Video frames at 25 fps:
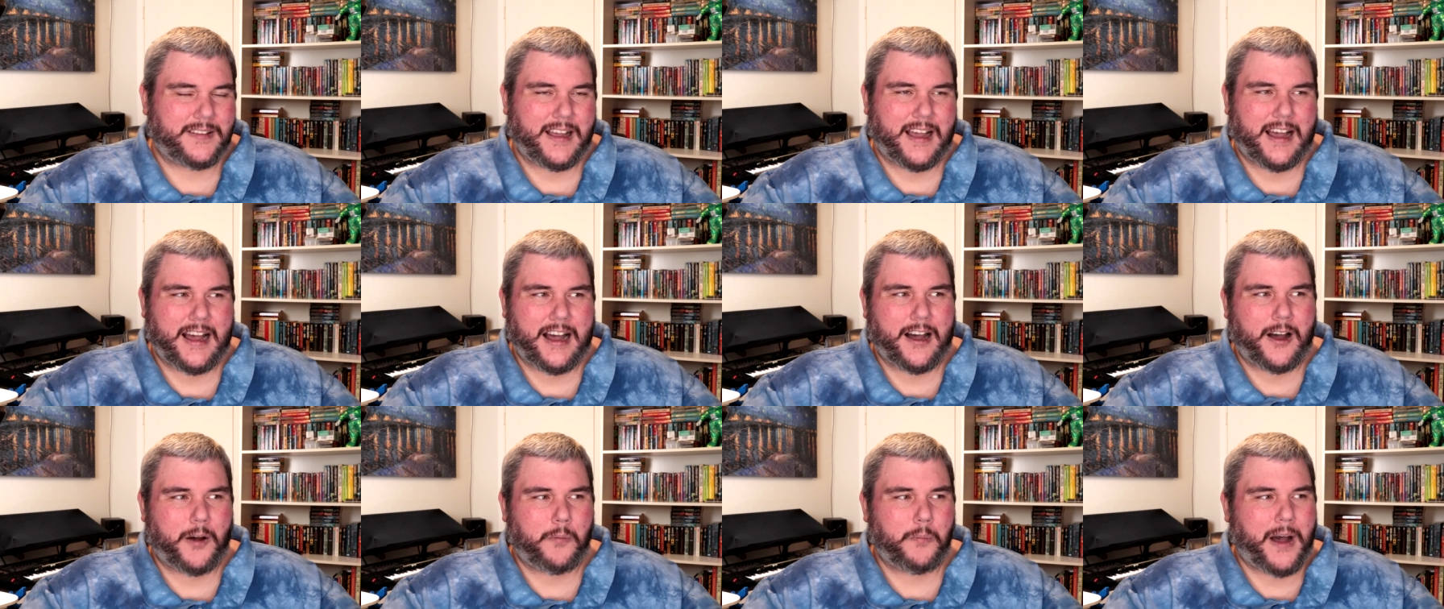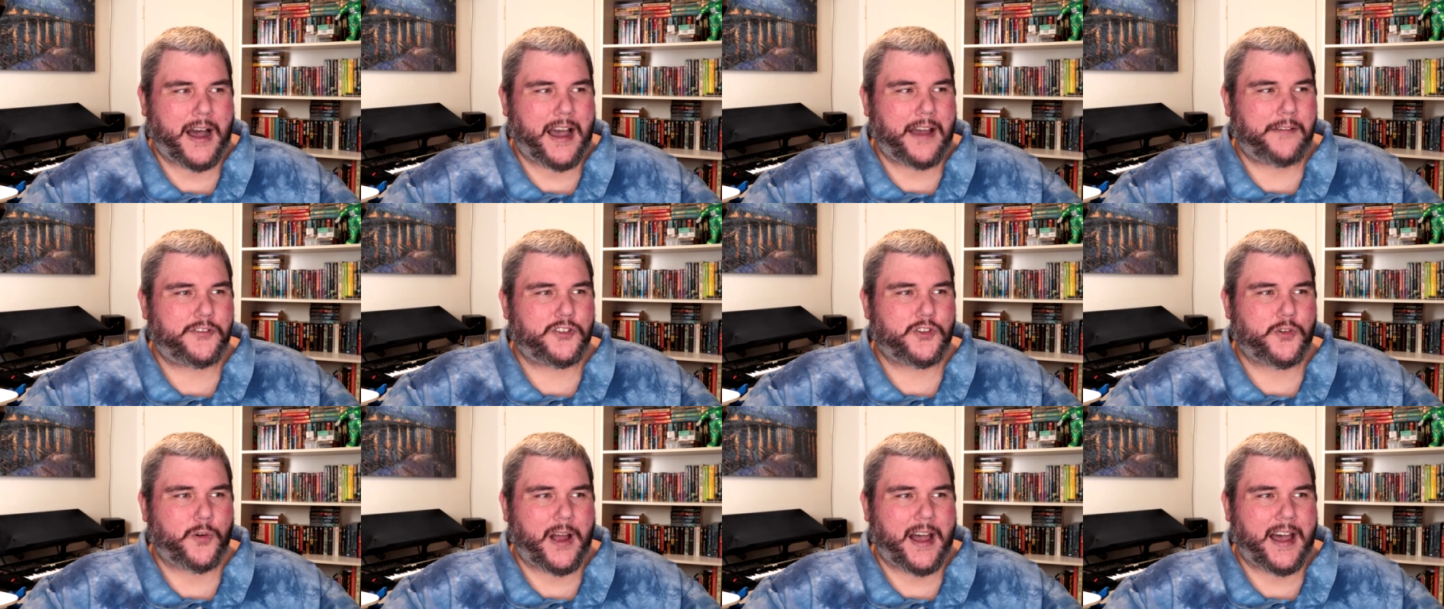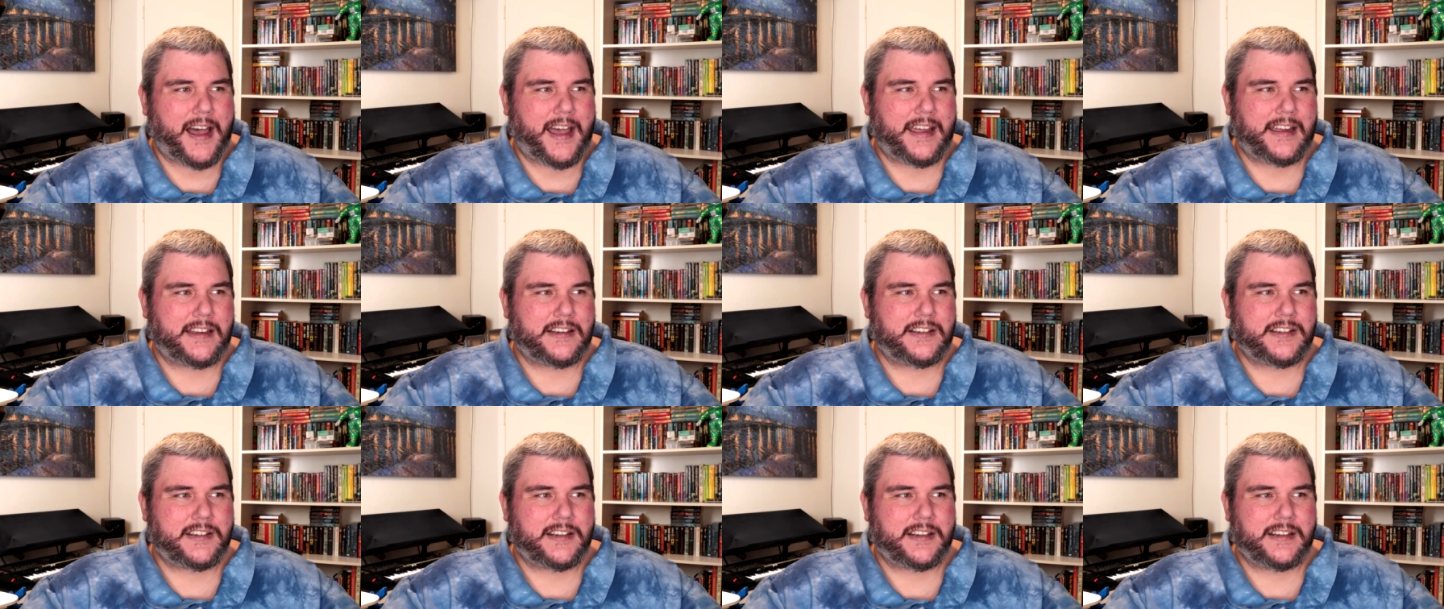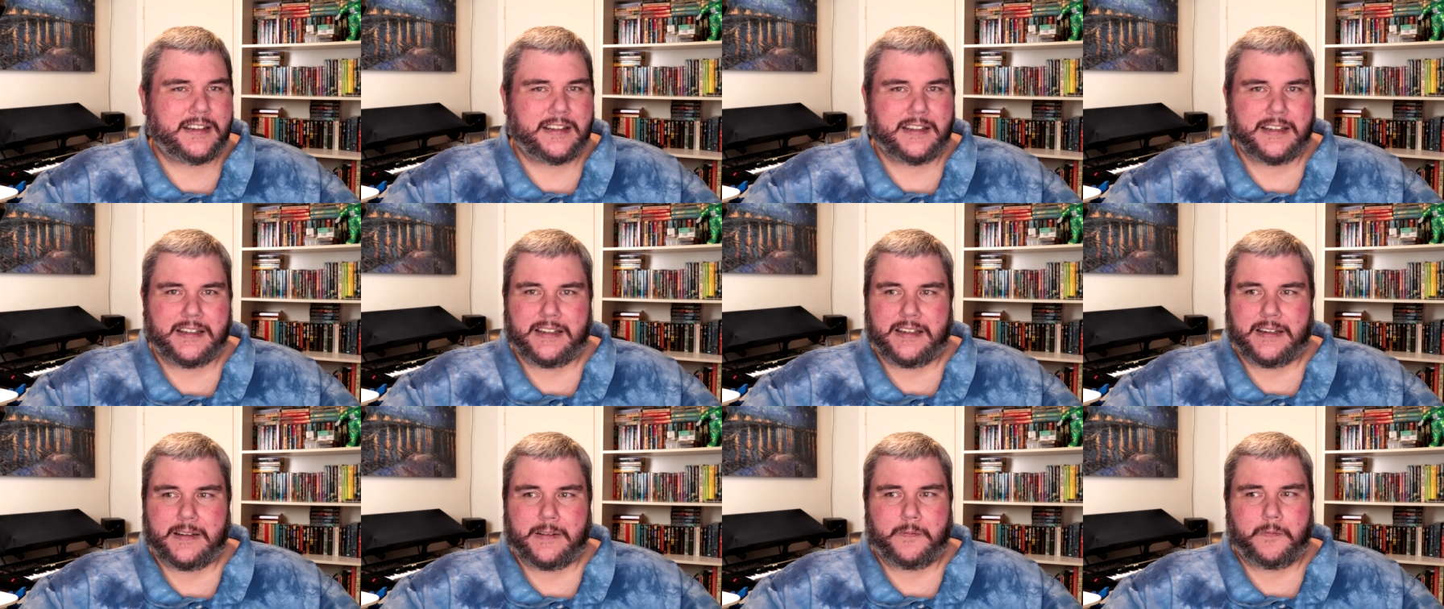Um, I've tried
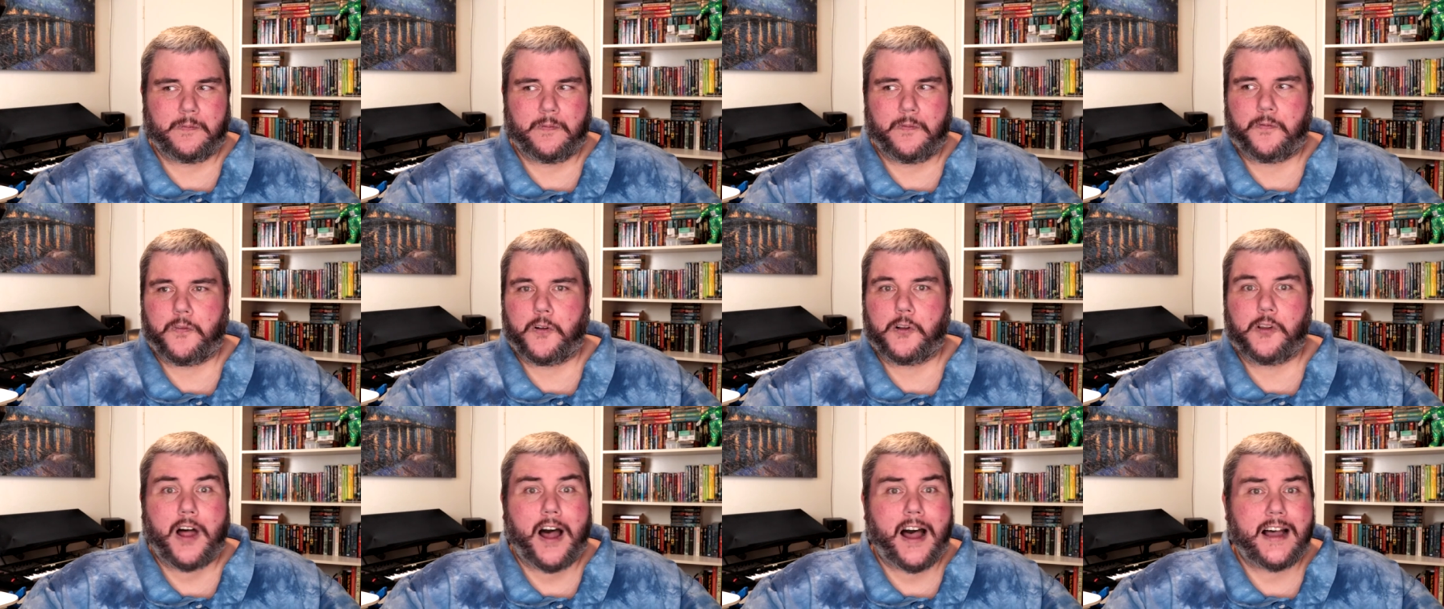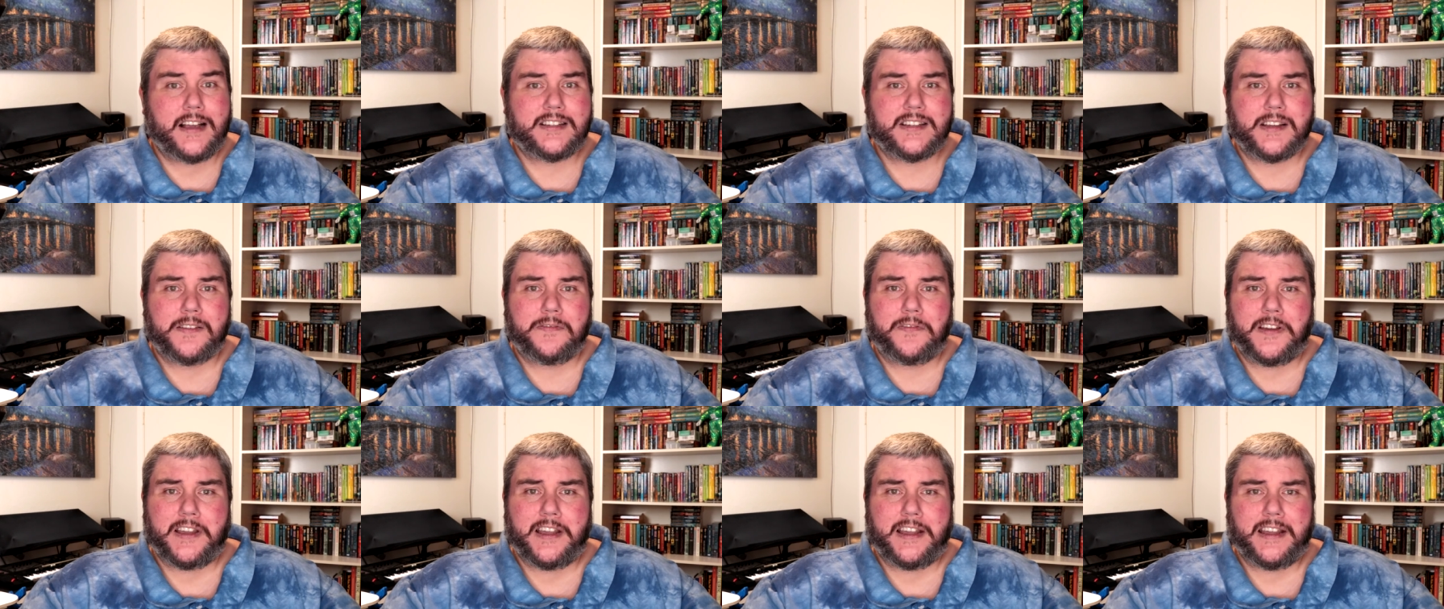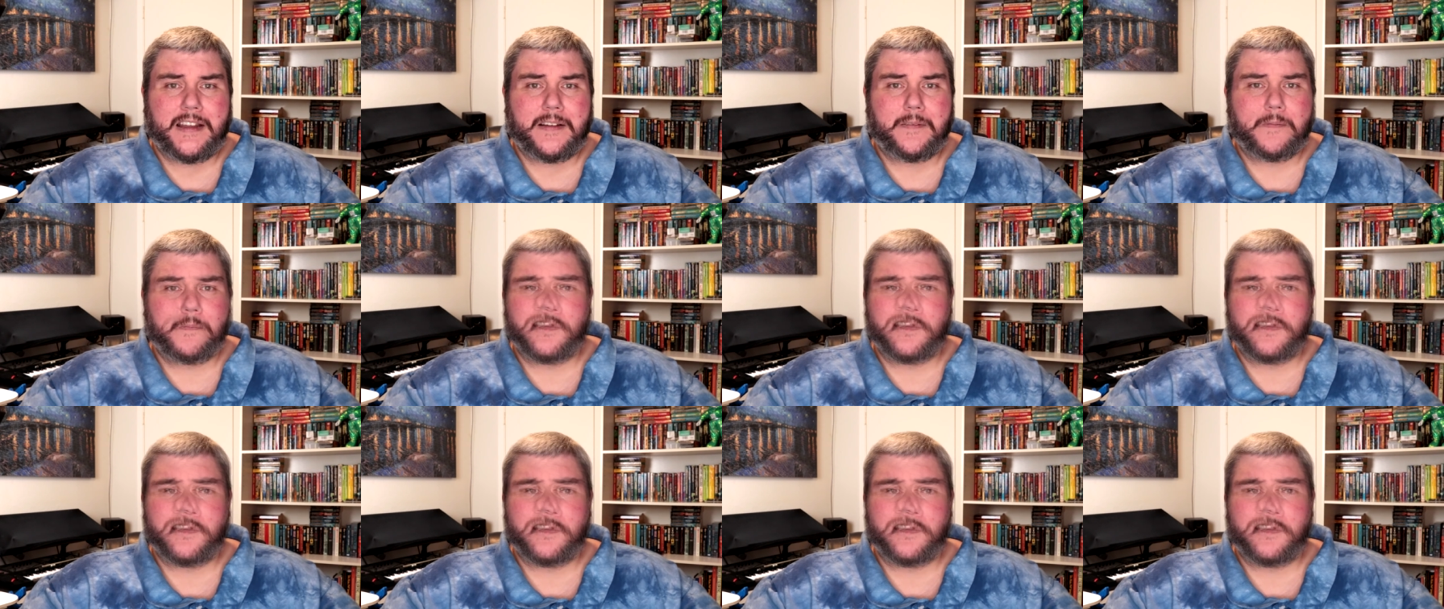philosophy.